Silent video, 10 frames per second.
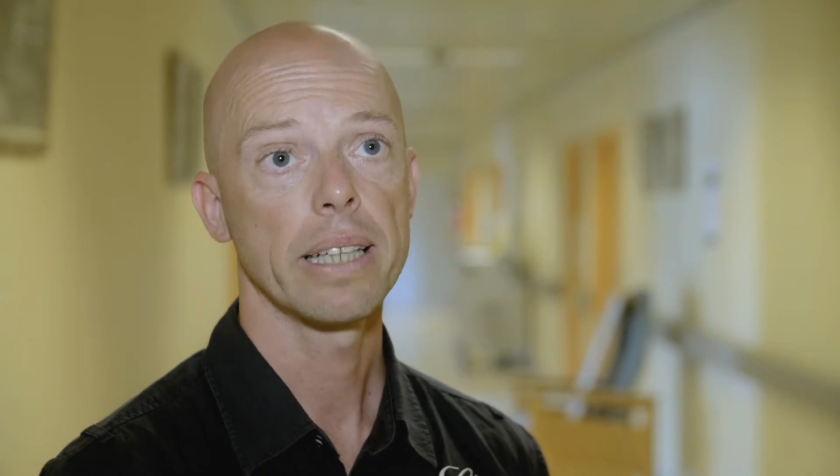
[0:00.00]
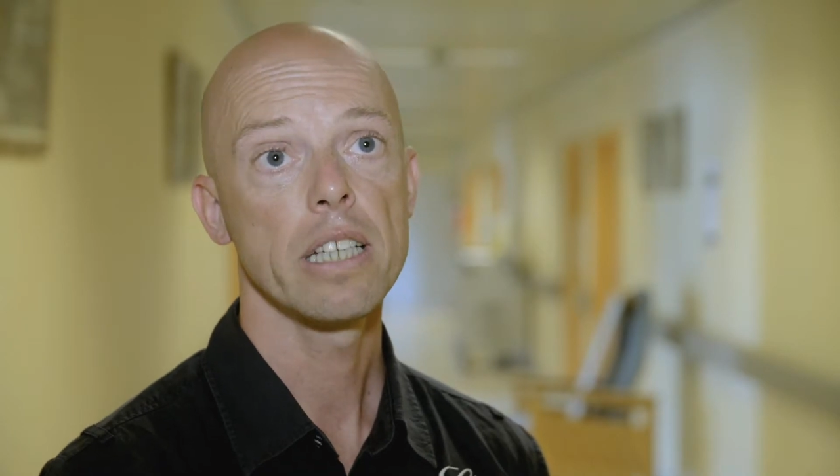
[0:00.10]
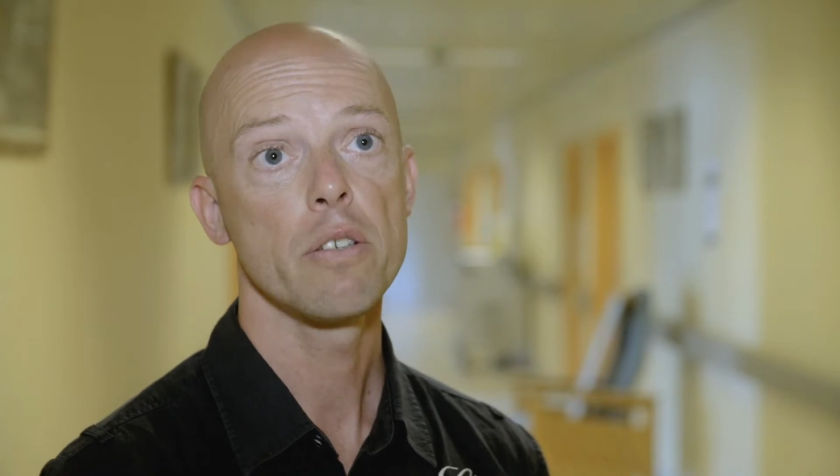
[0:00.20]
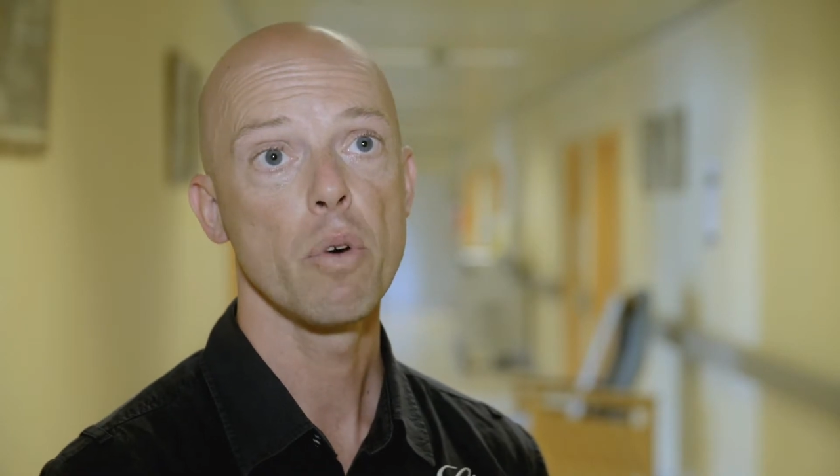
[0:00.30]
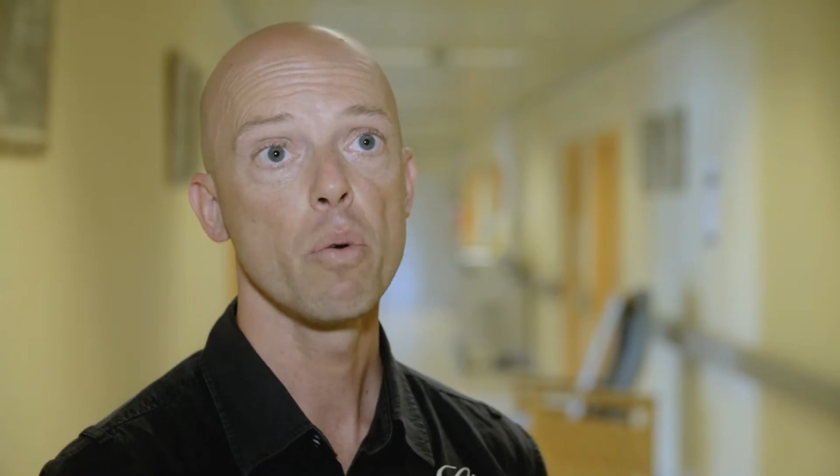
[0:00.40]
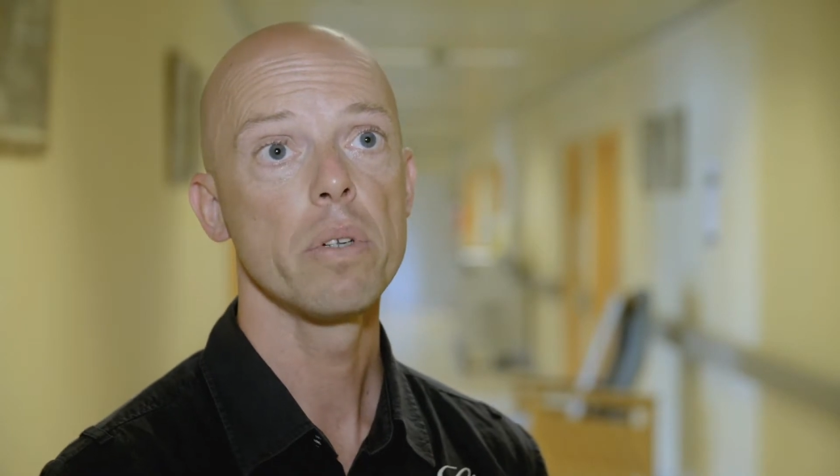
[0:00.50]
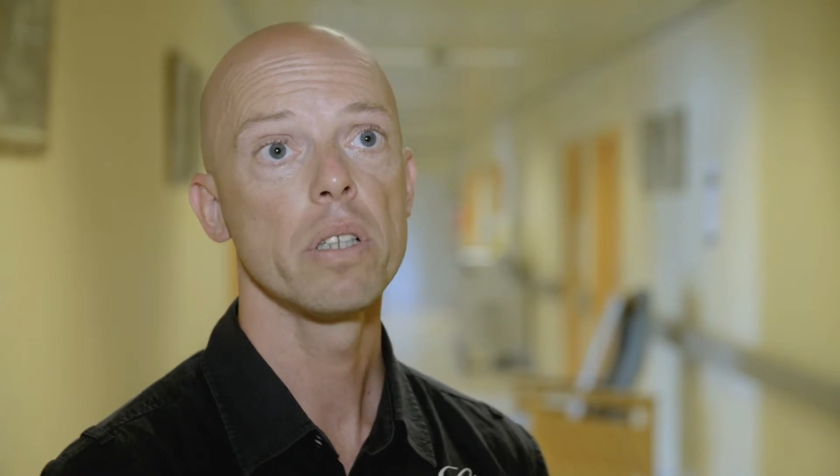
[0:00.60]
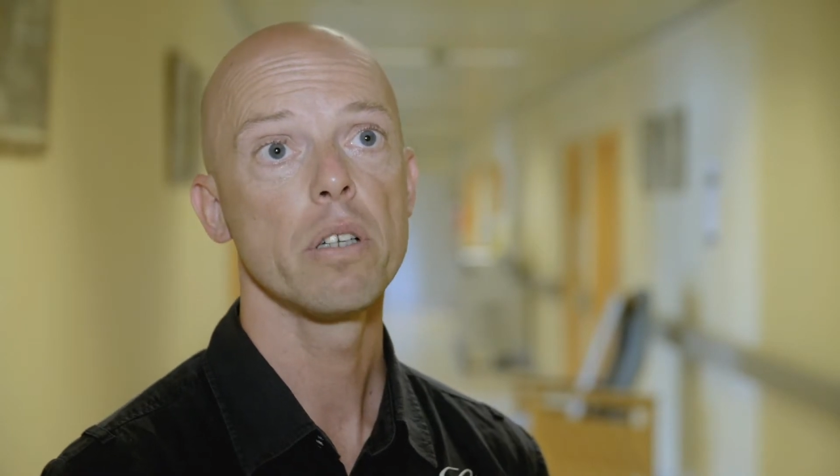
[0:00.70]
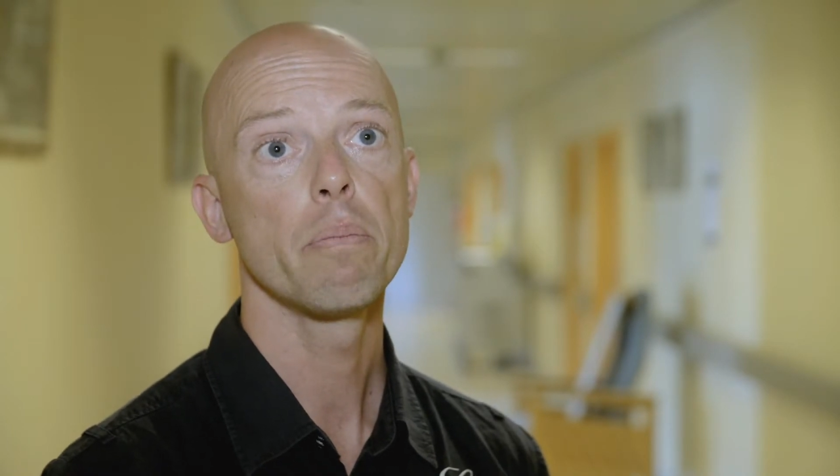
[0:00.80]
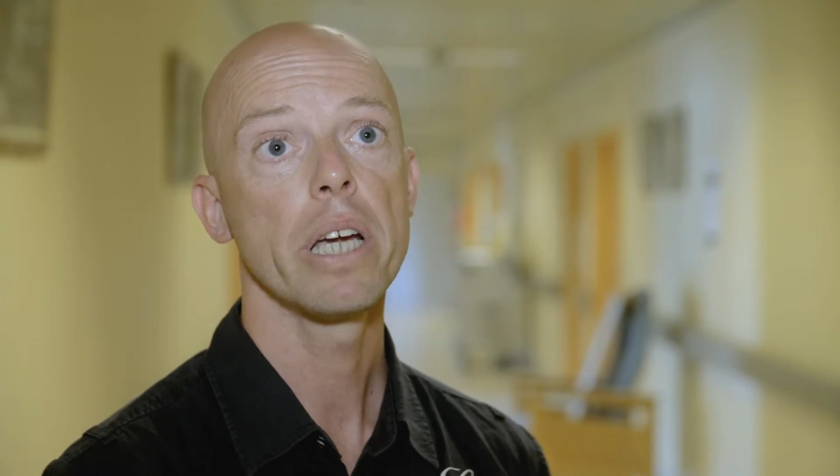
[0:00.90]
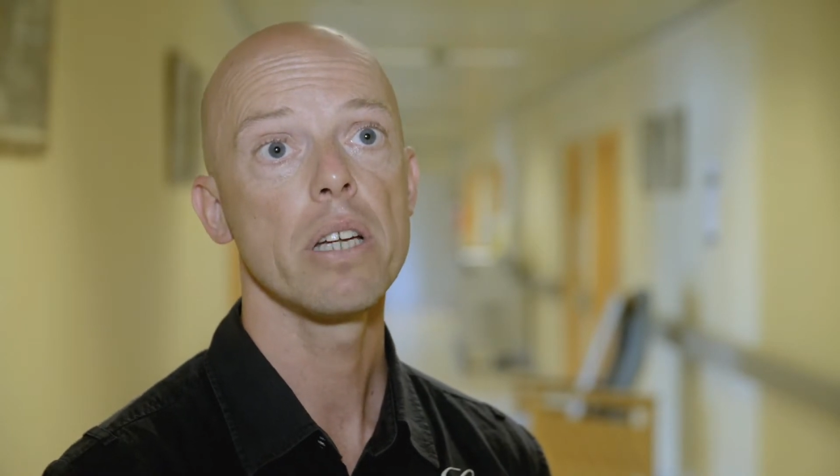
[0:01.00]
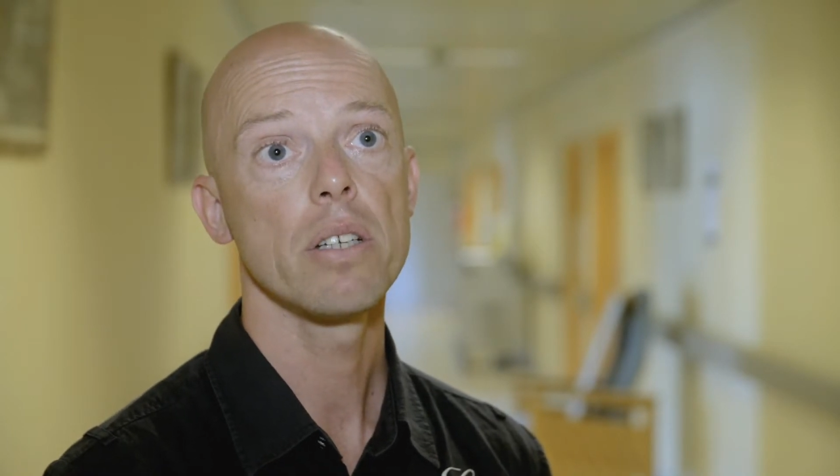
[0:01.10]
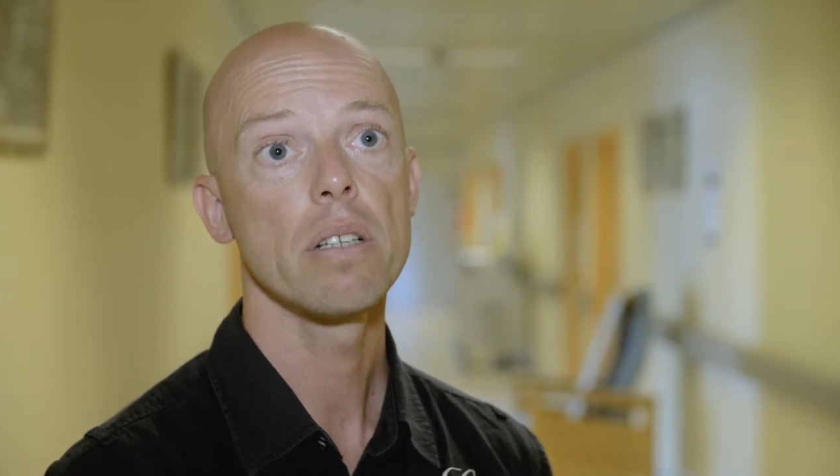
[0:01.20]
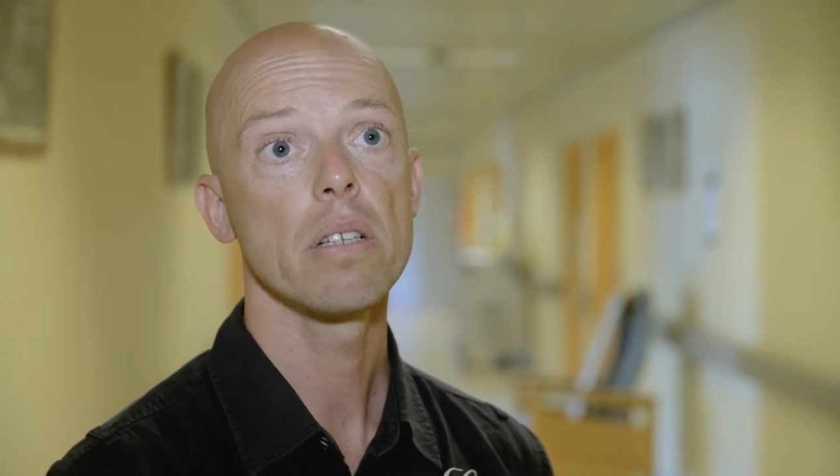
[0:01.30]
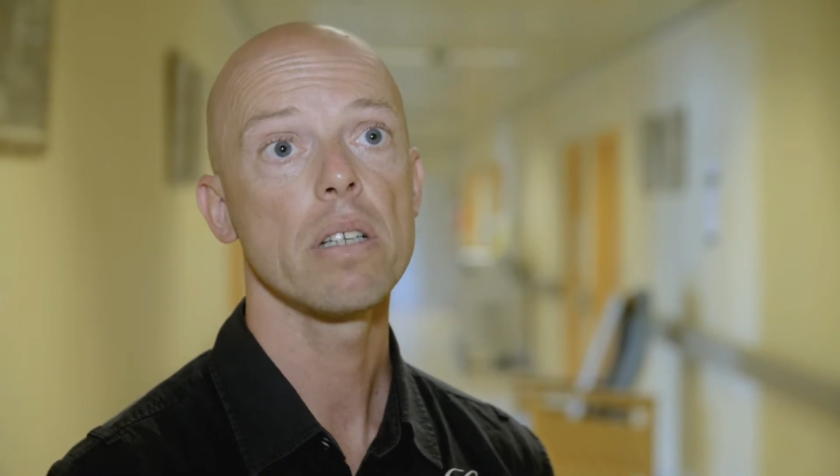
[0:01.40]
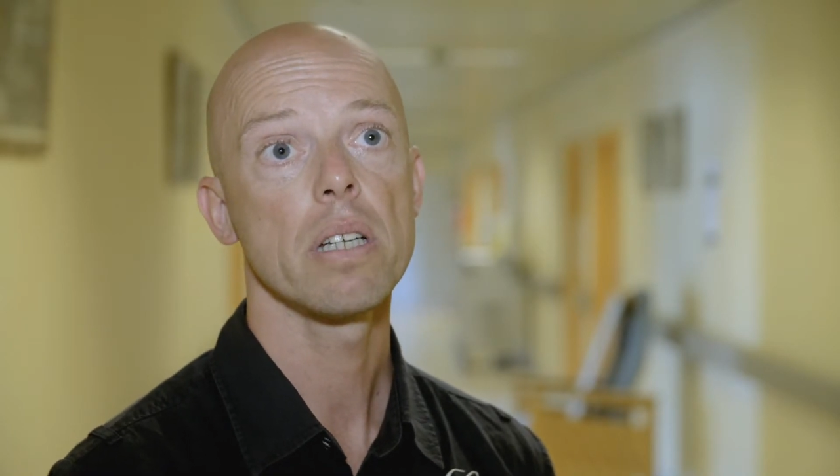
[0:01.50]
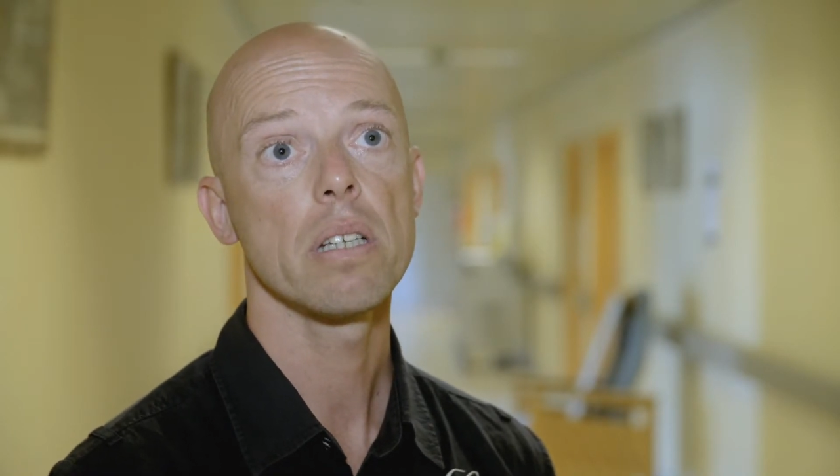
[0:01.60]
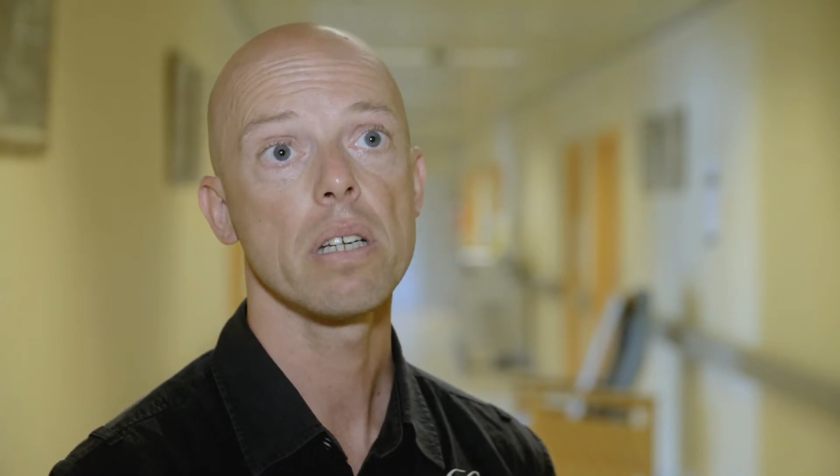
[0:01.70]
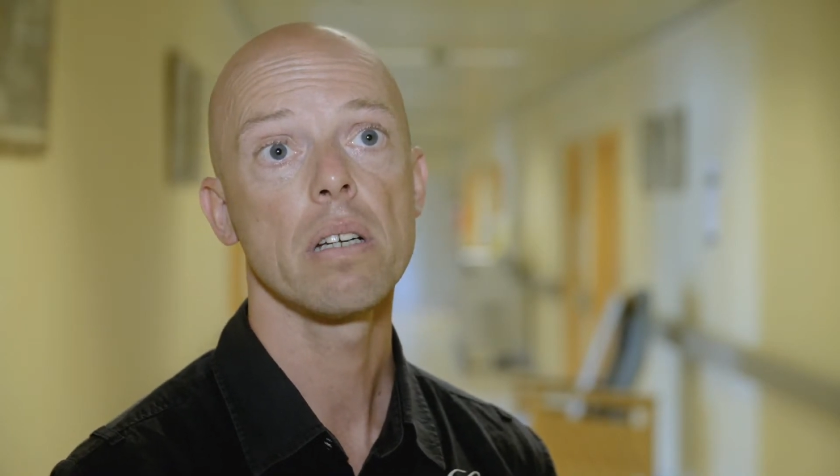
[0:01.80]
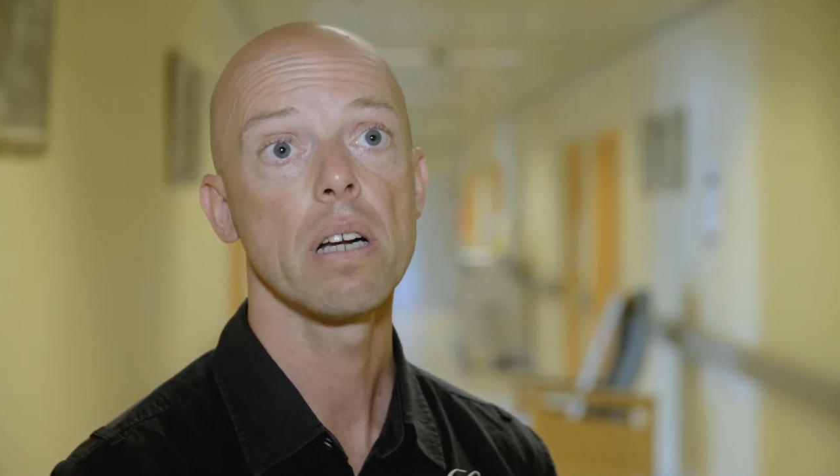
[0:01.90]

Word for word: at this moment, the patient is uh,